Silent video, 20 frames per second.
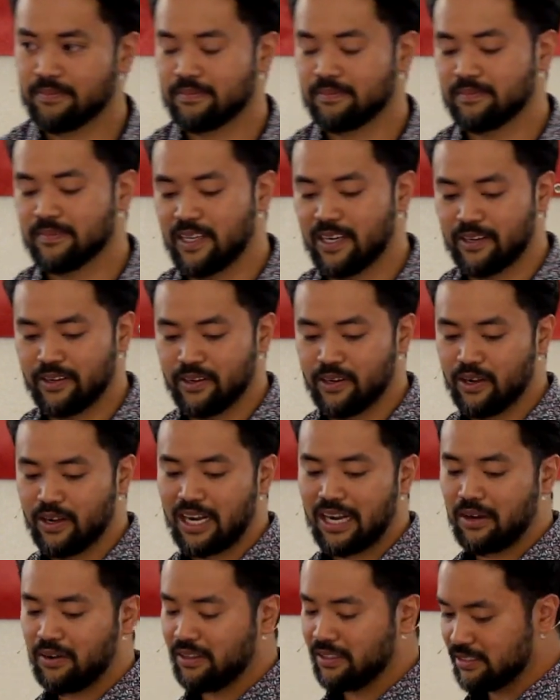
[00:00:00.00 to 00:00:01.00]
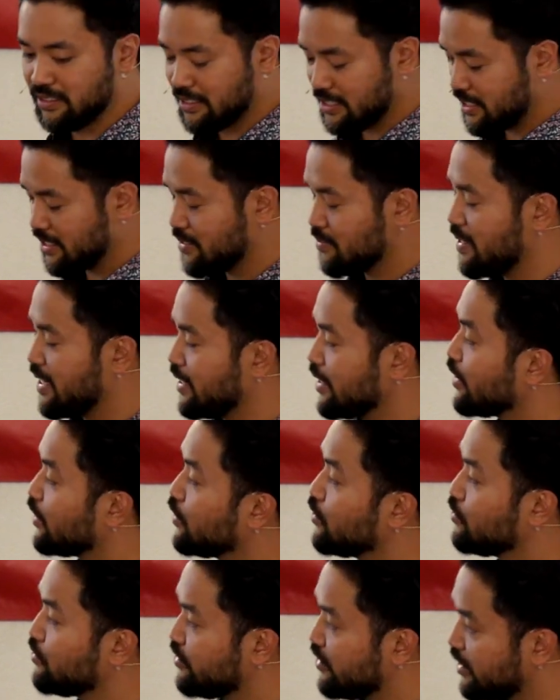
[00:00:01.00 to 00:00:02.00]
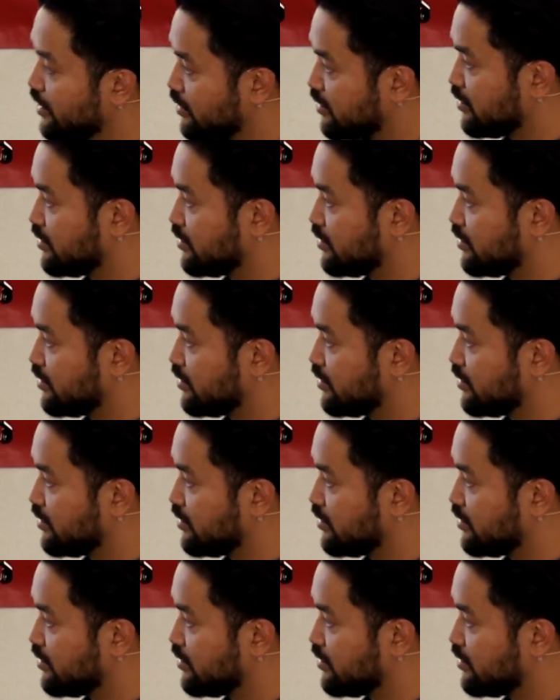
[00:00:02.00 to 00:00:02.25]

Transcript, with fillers: I don't know how all of this is making you feel,